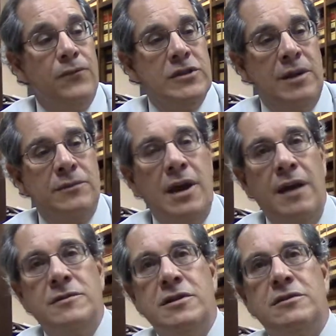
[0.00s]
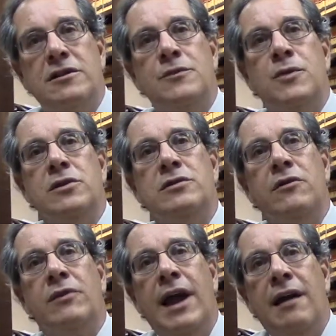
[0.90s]
Sometimes there's disputes
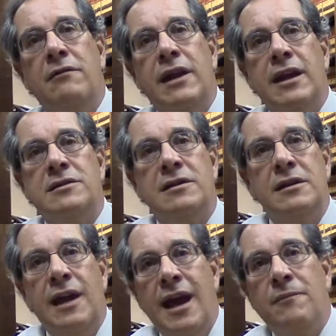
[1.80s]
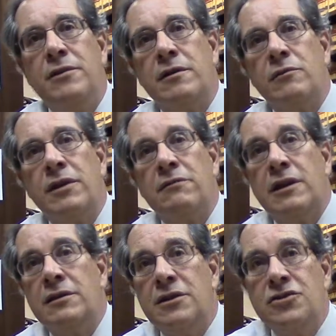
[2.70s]
over how an accident happened or whether a
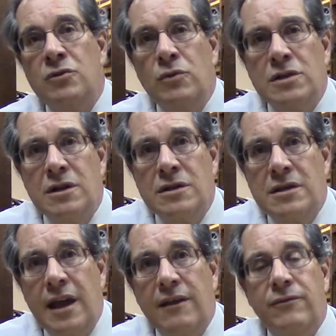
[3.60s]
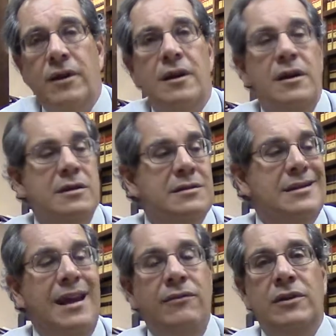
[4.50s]
condition was unsafe.
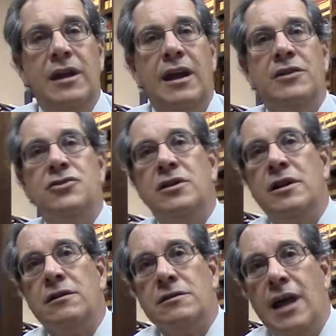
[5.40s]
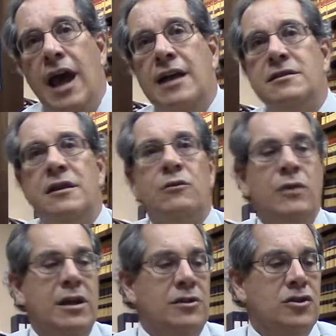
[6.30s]
Safety engineers, accident
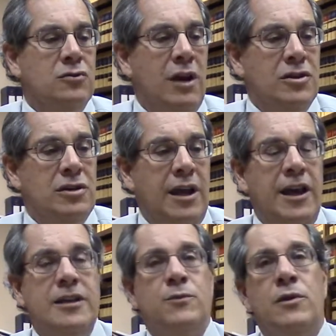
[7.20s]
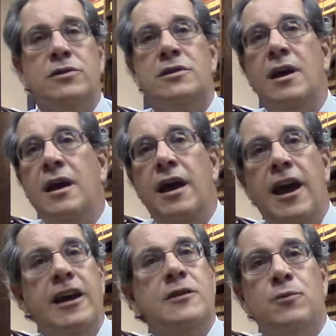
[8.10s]
reconstruction experts,
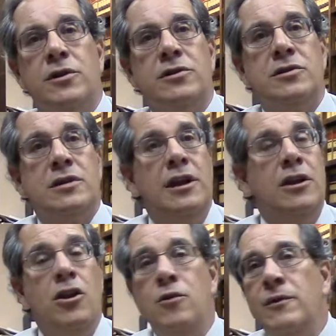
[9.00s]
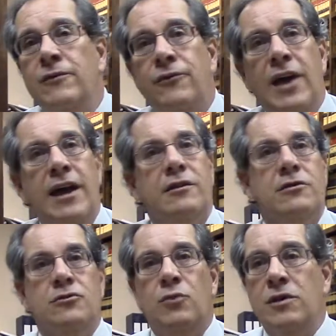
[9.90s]
experts in human
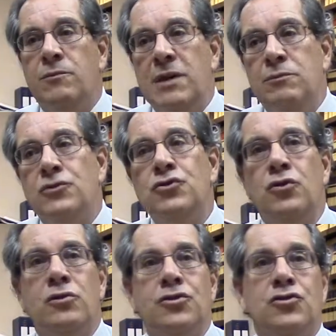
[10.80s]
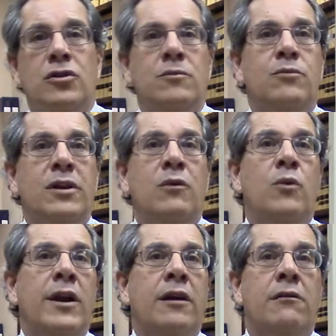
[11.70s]
factors, whether people should or shouldn't be
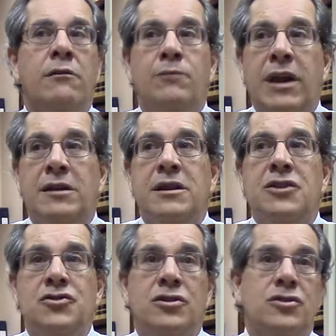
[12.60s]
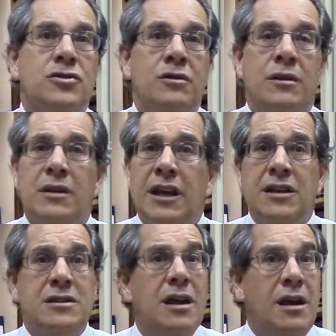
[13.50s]
aware or pay attention to certain
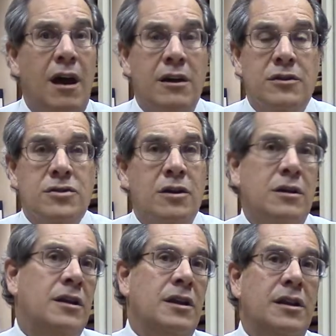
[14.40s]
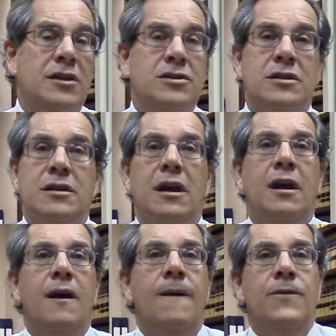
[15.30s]
things under certain conditions.
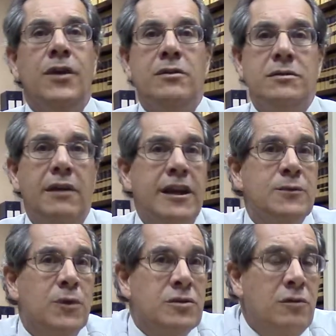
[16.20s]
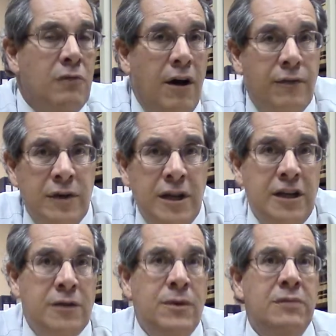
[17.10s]
Those are experts who often
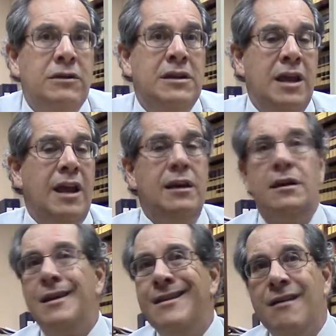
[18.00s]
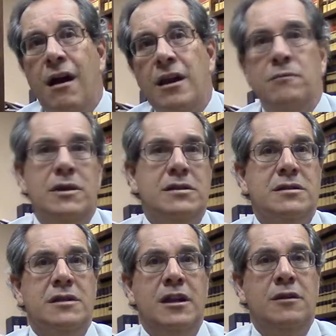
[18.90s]
need to be retained.
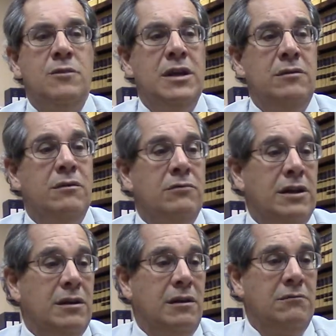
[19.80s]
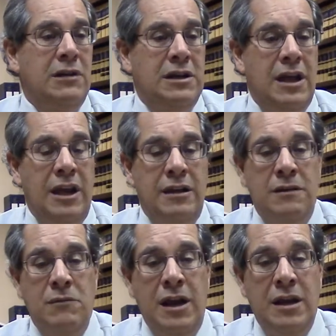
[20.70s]
Economists need to be retained
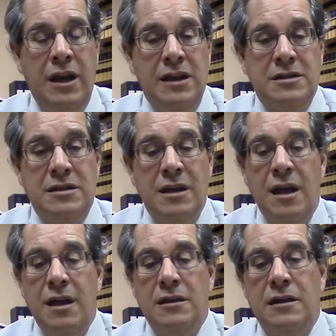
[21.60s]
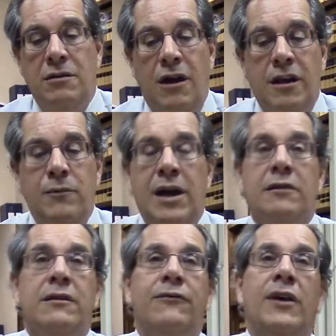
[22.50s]
in many cases to talk
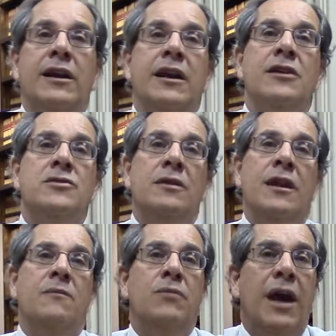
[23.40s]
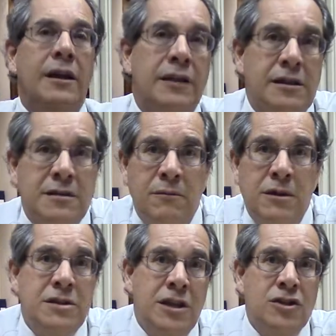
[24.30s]
about the financial impact that
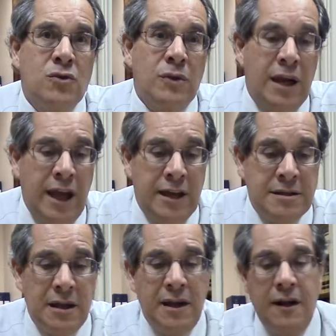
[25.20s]
someone's injury has.